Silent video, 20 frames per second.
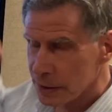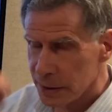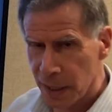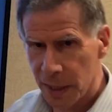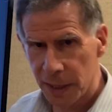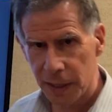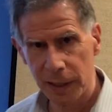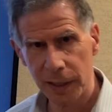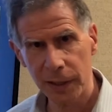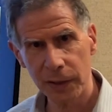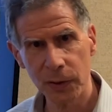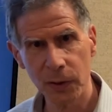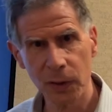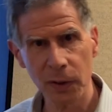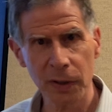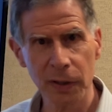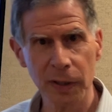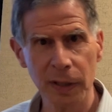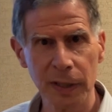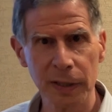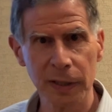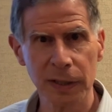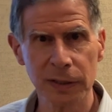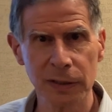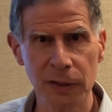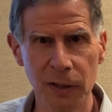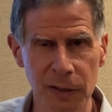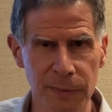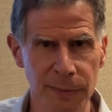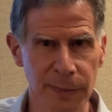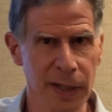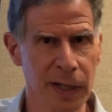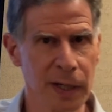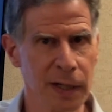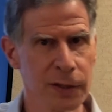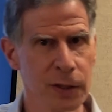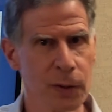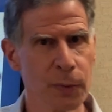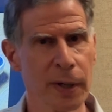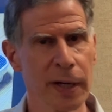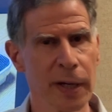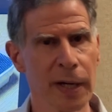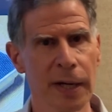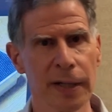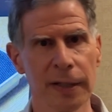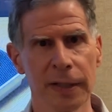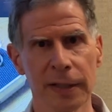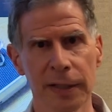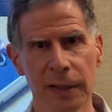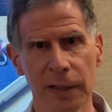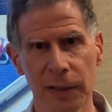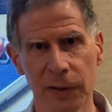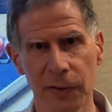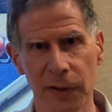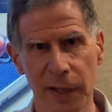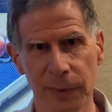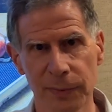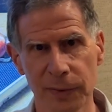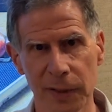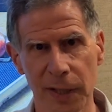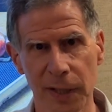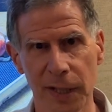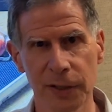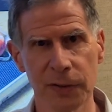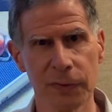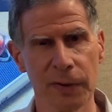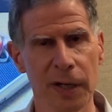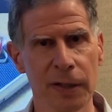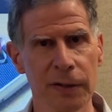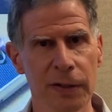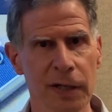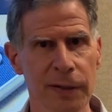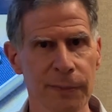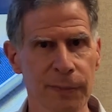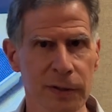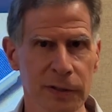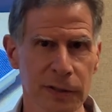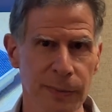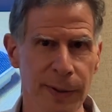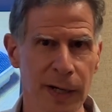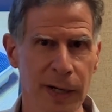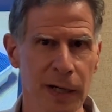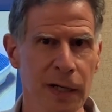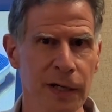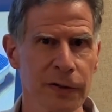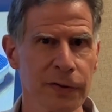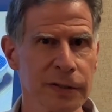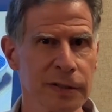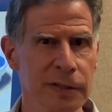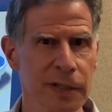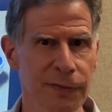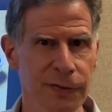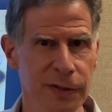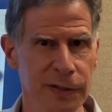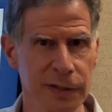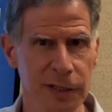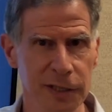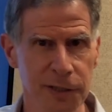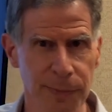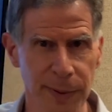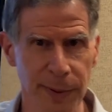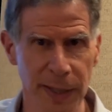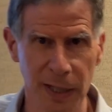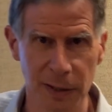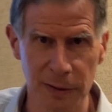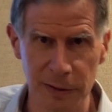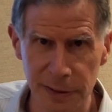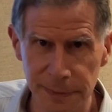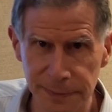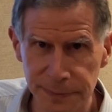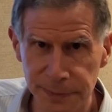say you're an adult male, you weigh 80 kilograms, nice round number, it's about 176 pounds.